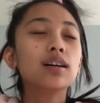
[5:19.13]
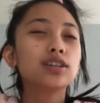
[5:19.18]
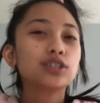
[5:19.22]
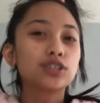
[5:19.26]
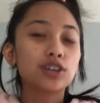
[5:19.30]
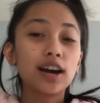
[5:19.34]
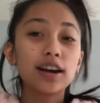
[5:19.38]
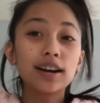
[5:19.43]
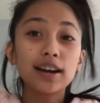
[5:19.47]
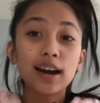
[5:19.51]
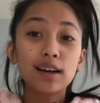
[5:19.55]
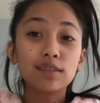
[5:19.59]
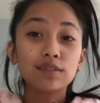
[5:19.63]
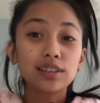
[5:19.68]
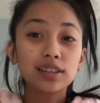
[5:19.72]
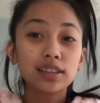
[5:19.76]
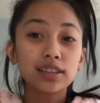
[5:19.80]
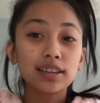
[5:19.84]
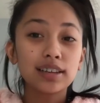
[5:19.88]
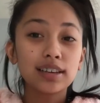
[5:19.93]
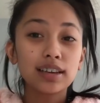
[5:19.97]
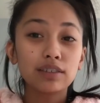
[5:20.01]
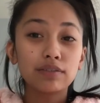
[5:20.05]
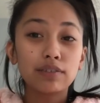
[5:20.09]
try to have the
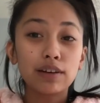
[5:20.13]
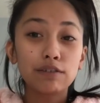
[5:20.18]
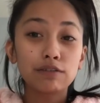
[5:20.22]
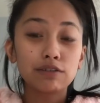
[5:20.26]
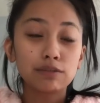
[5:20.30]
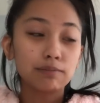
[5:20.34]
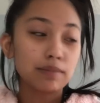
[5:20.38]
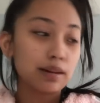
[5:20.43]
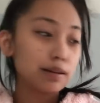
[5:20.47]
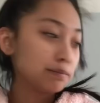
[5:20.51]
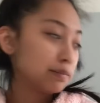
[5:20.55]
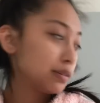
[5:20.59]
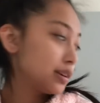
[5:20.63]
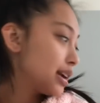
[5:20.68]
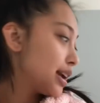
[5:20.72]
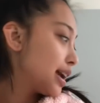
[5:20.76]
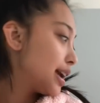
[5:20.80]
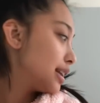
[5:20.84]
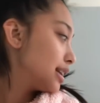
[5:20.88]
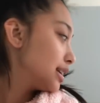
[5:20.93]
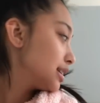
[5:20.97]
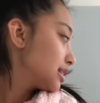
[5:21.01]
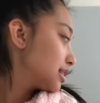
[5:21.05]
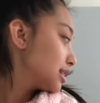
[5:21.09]
link if I remember,
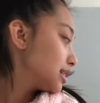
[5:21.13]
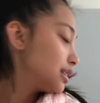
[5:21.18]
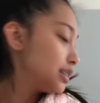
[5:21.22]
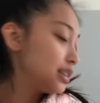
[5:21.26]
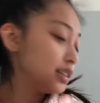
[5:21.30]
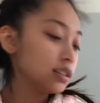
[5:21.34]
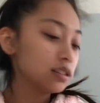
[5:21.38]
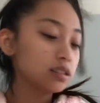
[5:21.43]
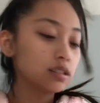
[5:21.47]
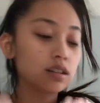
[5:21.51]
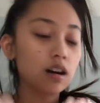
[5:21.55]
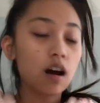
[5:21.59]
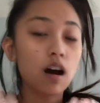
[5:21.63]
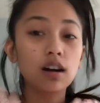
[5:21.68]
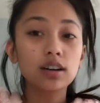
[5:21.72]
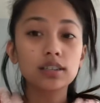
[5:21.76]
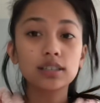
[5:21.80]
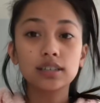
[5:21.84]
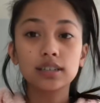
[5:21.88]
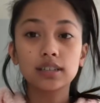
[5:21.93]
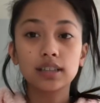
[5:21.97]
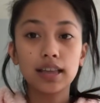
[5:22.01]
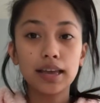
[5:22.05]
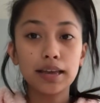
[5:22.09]
and it's a
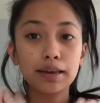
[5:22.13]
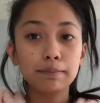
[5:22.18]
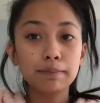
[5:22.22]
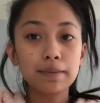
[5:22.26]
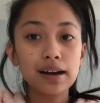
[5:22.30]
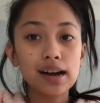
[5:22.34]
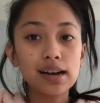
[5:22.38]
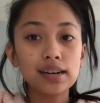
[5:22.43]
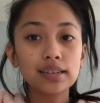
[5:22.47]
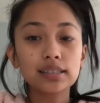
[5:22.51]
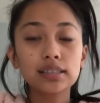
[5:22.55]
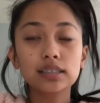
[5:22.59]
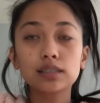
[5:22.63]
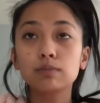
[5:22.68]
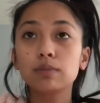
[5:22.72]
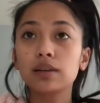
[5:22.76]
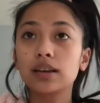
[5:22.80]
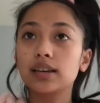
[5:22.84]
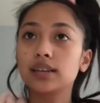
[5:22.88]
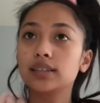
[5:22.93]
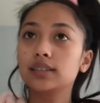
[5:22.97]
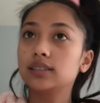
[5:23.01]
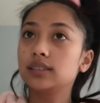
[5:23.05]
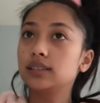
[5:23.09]
detox clay mask,
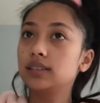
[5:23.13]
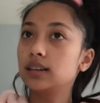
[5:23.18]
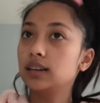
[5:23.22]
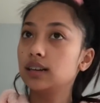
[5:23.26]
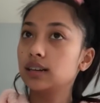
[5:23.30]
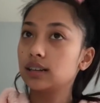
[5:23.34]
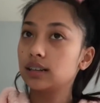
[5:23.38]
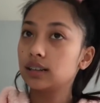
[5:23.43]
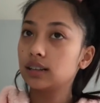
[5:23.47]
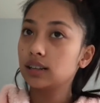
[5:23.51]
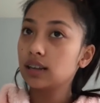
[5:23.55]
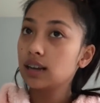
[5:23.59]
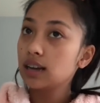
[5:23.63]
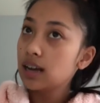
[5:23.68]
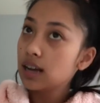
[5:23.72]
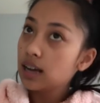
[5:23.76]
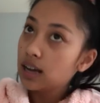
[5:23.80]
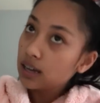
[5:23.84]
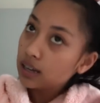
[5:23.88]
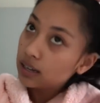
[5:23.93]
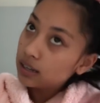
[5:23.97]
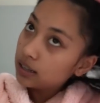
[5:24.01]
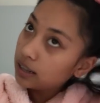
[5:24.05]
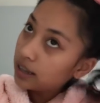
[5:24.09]
because the
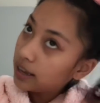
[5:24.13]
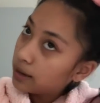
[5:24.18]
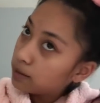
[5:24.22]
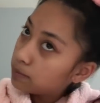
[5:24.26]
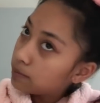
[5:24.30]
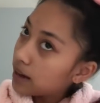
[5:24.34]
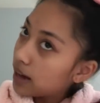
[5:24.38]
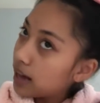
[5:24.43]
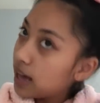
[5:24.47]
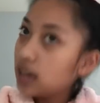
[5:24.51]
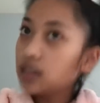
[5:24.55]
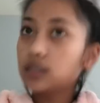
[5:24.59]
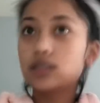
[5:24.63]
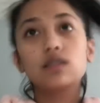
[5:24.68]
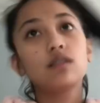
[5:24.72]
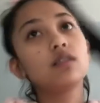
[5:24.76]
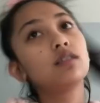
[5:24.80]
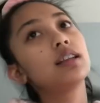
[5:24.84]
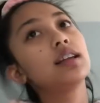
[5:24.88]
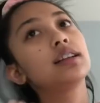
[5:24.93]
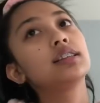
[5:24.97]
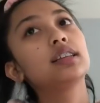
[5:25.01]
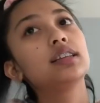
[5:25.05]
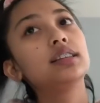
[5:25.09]
clay masks
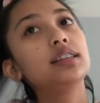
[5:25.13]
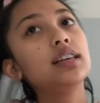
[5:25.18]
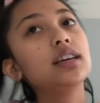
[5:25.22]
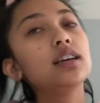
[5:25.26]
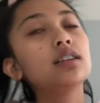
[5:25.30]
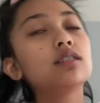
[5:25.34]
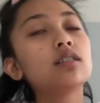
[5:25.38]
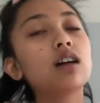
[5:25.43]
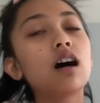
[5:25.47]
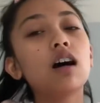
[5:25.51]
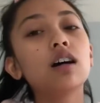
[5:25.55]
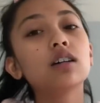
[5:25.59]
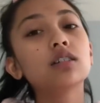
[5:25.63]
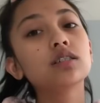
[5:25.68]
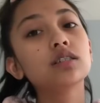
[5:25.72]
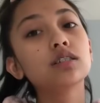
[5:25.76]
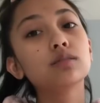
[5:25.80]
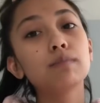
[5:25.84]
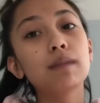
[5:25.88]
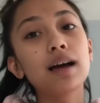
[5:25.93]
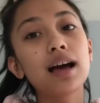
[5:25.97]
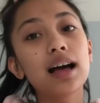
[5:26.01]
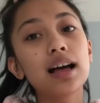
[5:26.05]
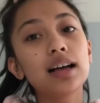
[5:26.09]
or like the
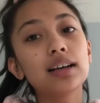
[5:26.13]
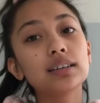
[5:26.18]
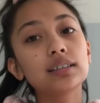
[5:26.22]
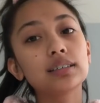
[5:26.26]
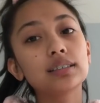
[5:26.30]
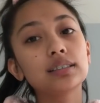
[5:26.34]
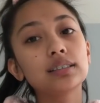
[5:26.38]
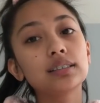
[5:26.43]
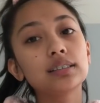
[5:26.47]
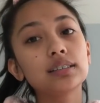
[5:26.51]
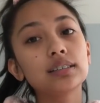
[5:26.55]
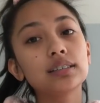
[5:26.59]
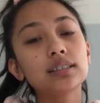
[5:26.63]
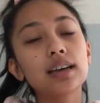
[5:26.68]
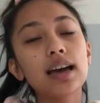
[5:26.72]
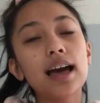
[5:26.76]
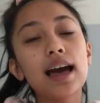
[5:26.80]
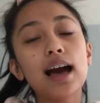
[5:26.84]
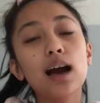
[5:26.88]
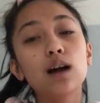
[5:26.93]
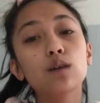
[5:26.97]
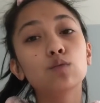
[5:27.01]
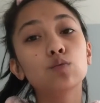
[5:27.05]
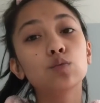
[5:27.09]
detox masks
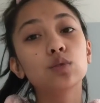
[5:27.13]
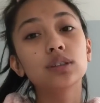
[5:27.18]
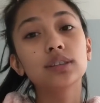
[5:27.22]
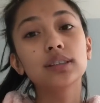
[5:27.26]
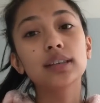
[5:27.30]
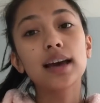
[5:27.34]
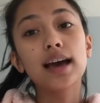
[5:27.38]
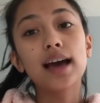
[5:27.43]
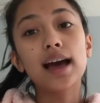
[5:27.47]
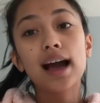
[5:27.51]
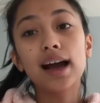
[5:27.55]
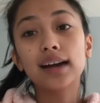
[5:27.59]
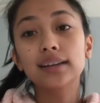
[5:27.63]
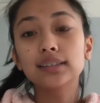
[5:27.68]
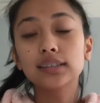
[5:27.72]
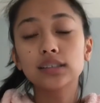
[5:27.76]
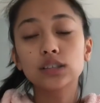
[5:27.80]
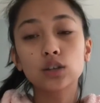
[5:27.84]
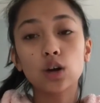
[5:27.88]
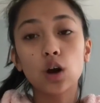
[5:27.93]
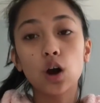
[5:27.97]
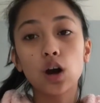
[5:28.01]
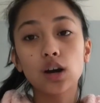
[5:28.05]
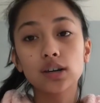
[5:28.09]
help with acne
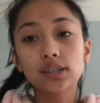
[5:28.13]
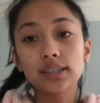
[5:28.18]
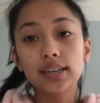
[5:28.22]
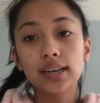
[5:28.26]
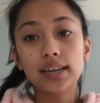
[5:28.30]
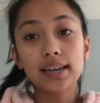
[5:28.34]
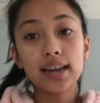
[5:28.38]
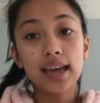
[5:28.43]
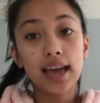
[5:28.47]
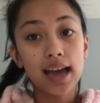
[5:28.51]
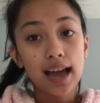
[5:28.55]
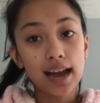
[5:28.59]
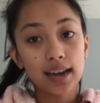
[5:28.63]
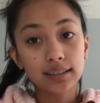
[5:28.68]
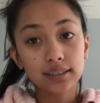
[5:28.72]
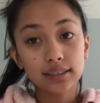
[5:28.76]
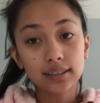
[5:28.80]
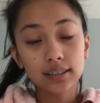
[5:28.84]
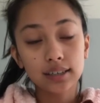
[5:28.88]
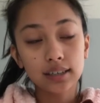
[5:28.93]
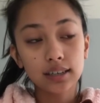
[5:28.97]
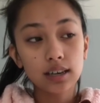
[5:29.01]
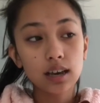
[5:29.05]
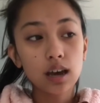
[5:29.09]
scars and
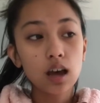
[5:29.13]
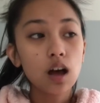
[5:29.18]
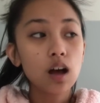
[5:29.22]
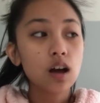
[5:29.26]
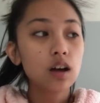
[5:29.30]
acne.